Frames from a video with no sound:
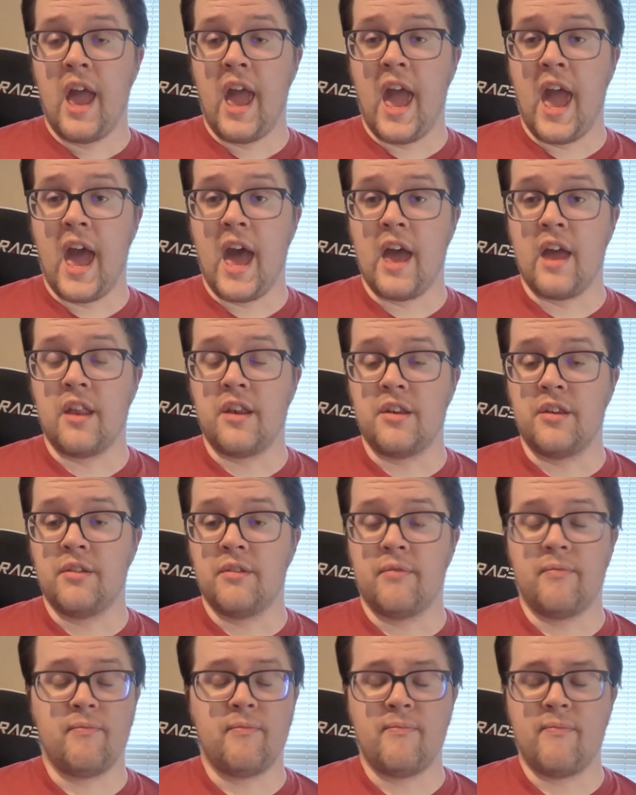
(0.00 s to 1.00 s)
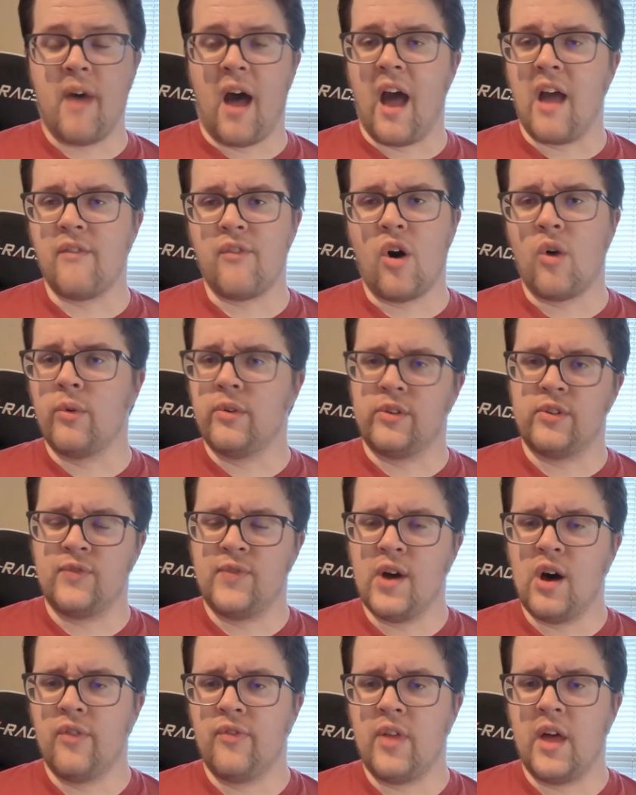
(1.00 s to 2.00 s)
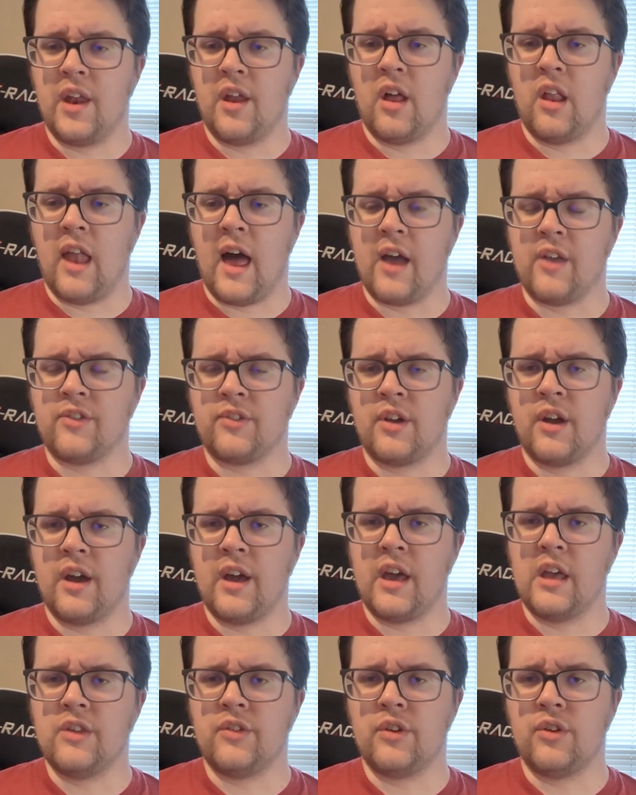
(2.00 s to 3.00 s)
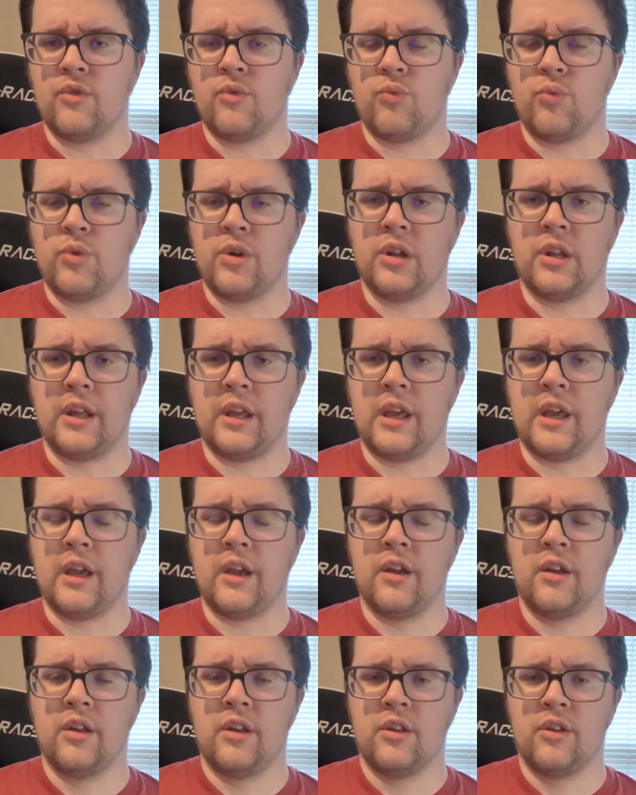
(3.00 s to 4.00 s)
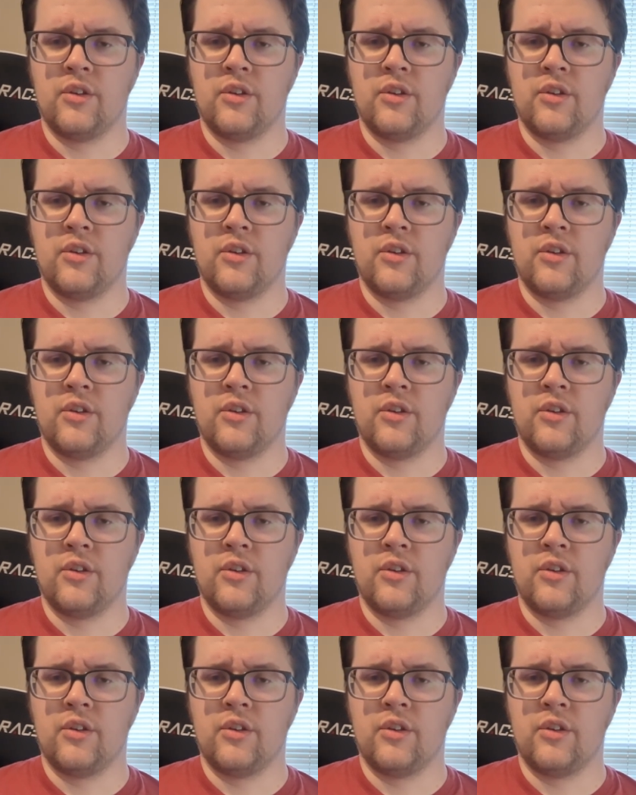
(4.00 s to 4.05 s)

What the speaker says: And I've always felt that Alaska isn't really